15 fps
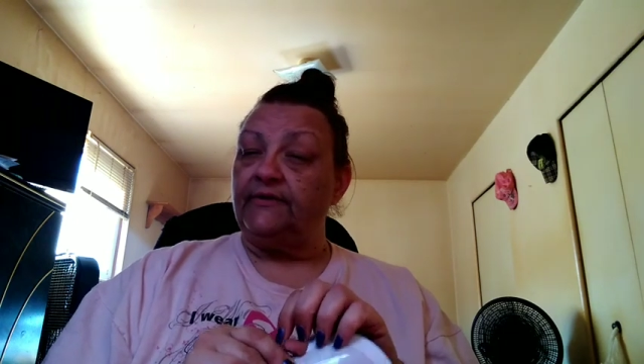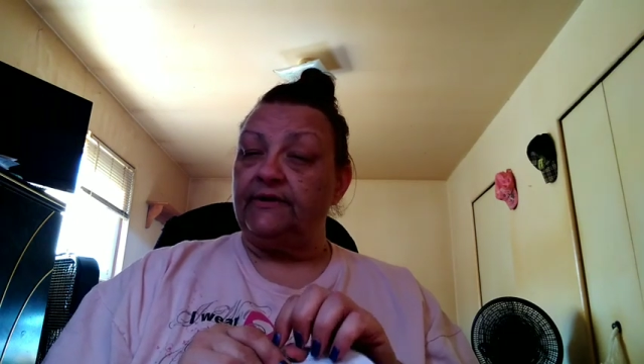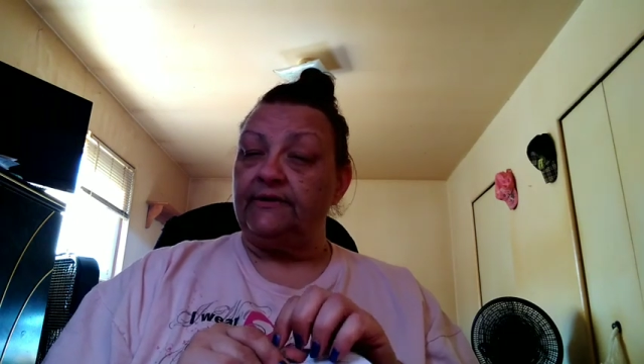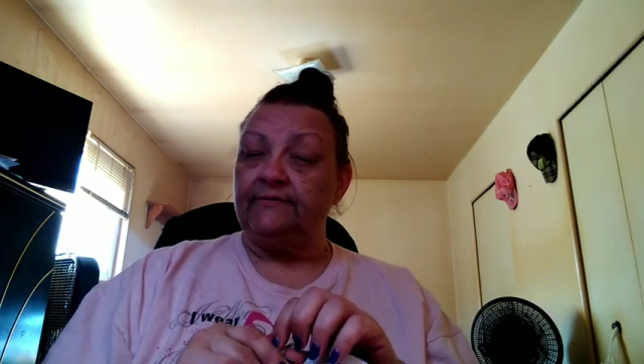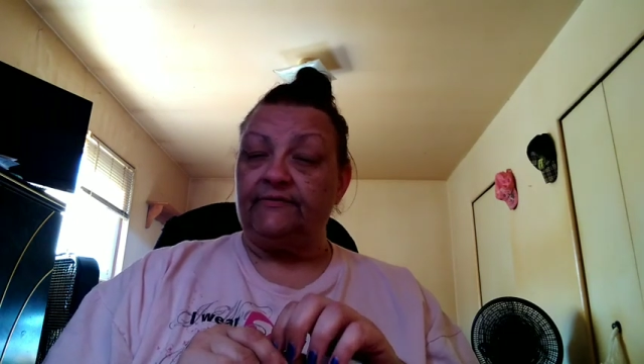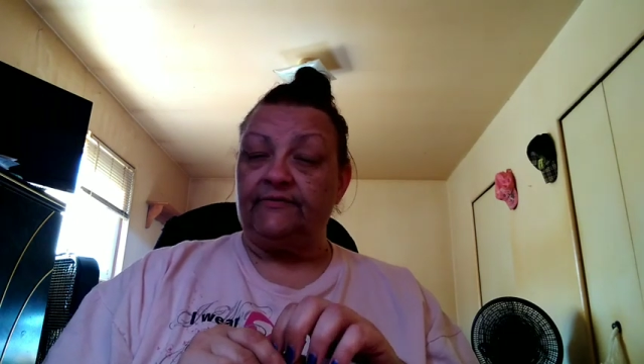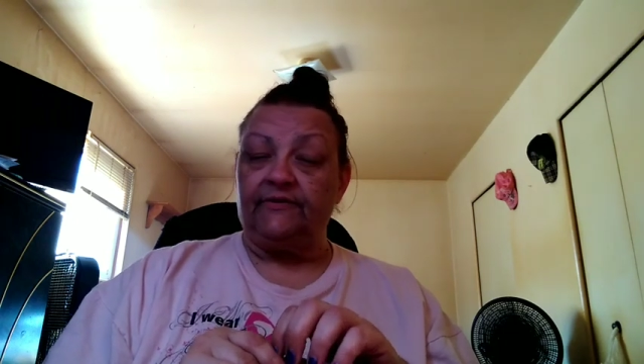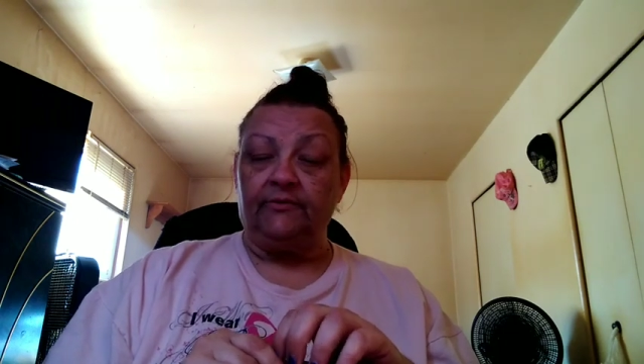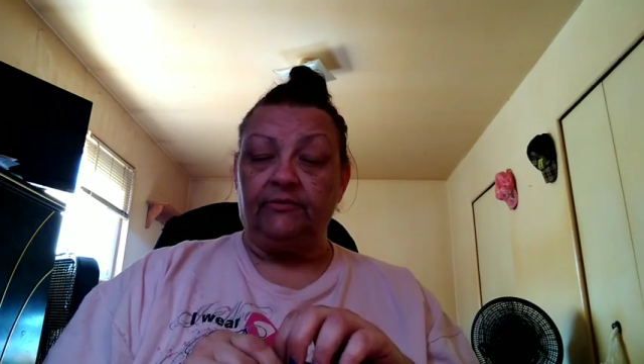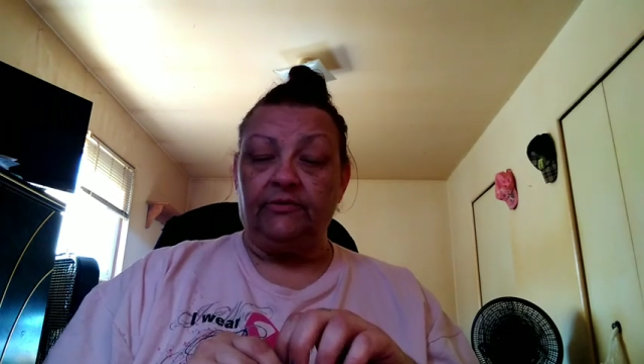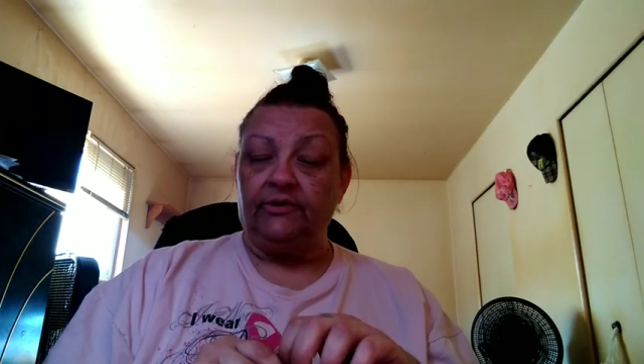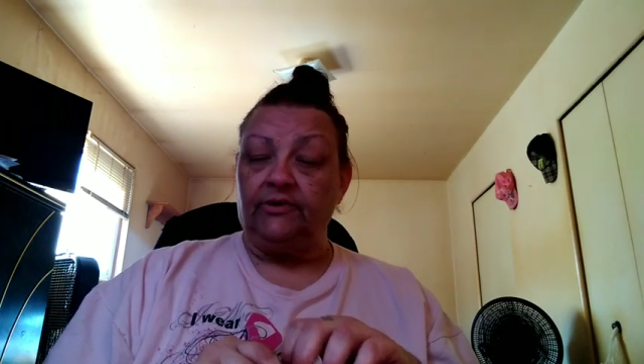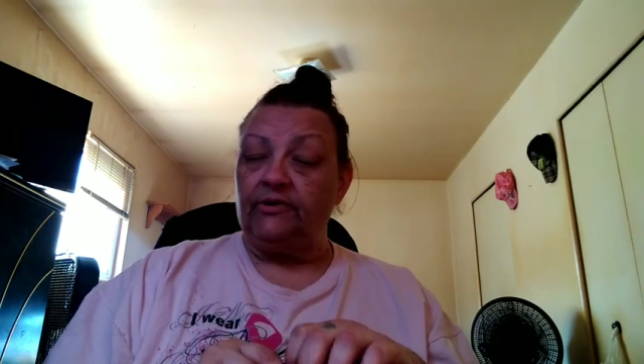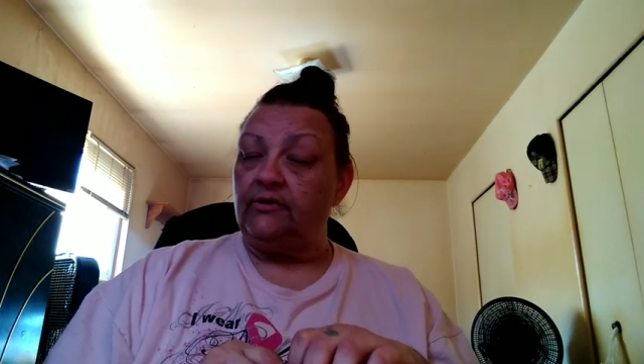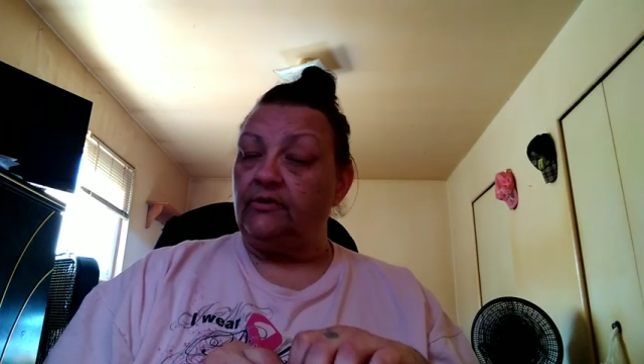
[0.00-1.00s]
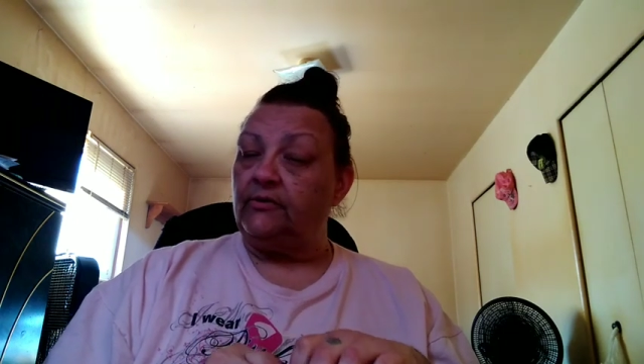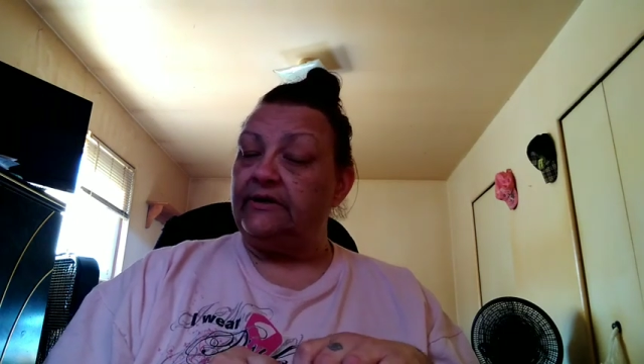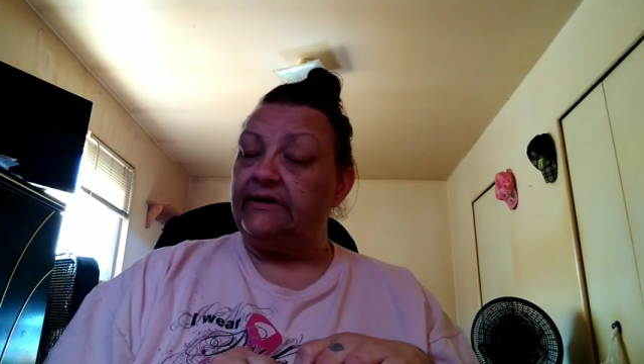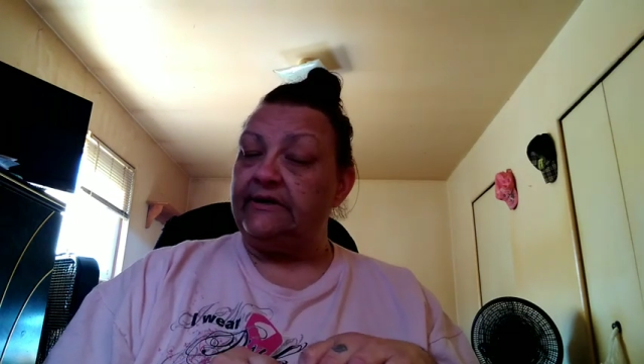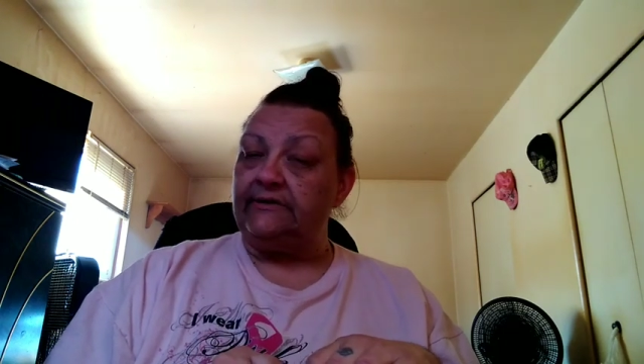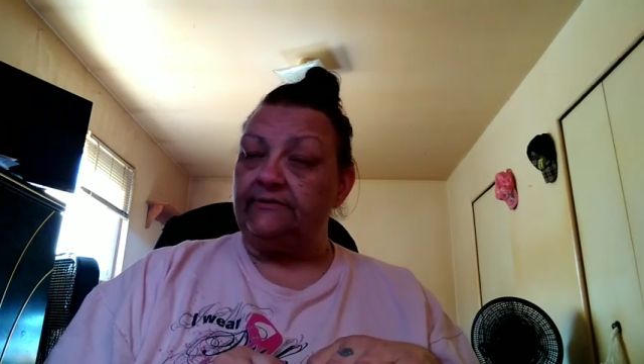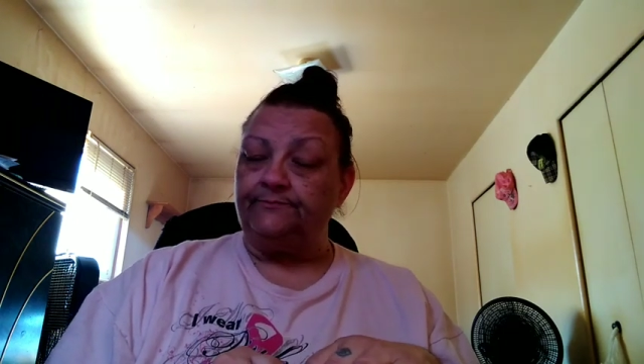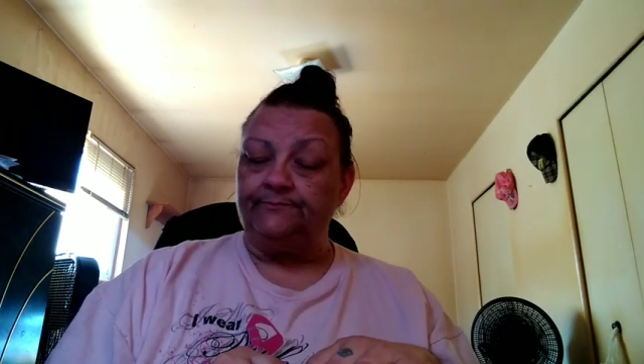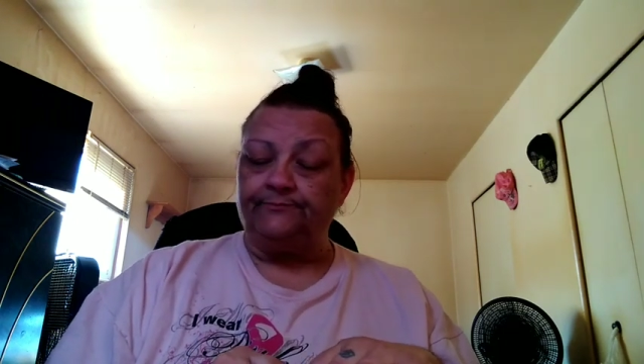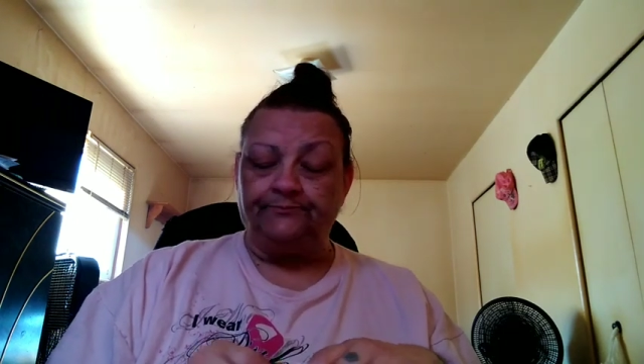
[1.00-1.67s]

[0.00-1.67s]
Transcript: fit from you know where.